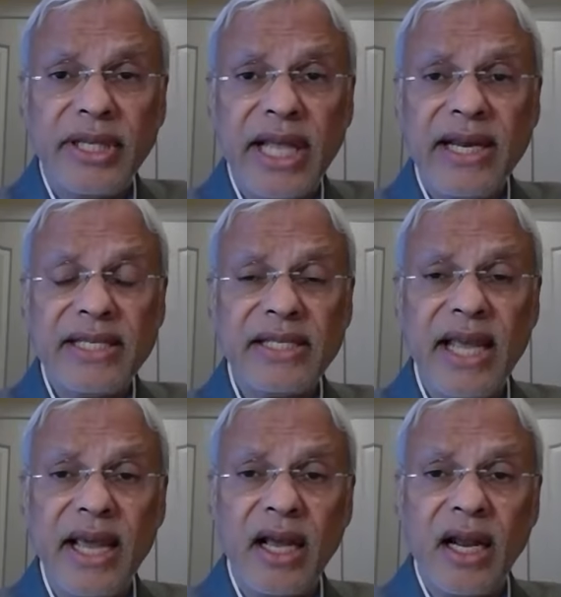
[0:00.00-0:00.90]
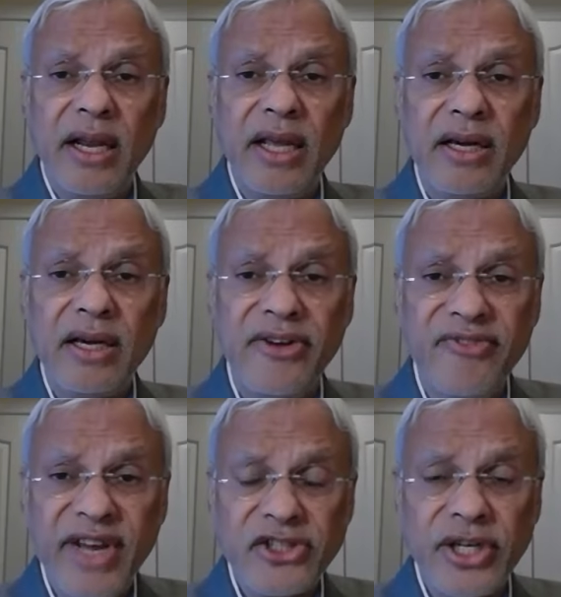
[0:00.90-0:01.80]
there is a clear
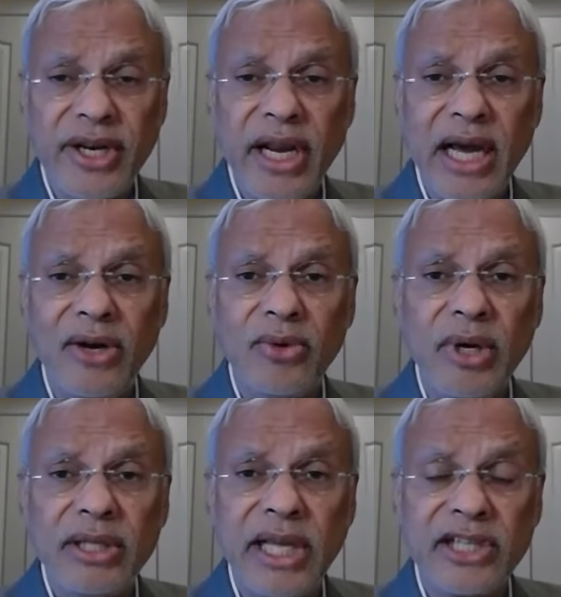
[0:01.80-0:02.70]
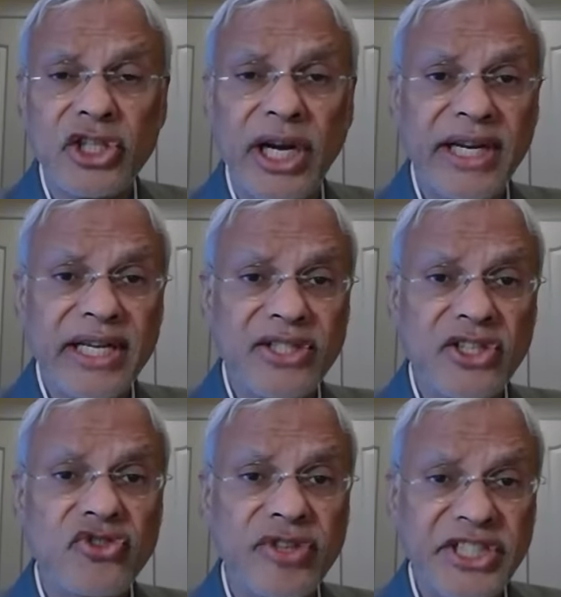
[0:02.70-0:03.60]
conviction now that China is a
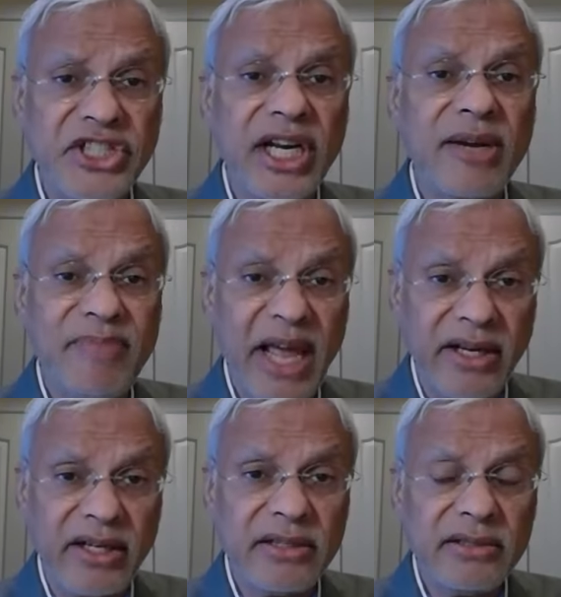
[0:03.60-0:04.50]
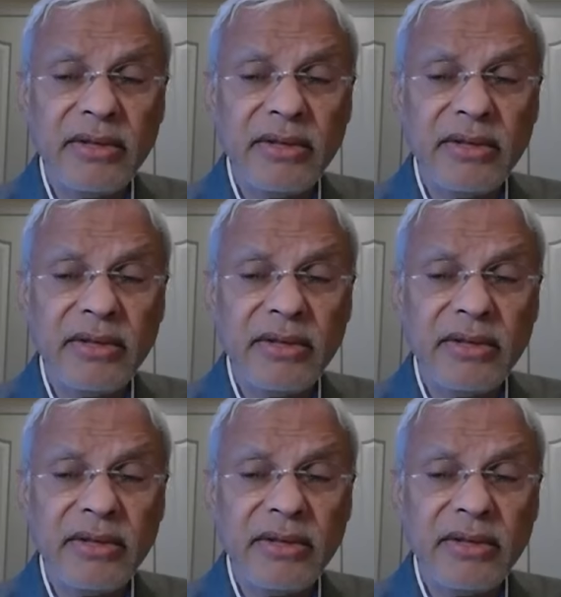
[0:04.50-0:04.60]
strategic competitor.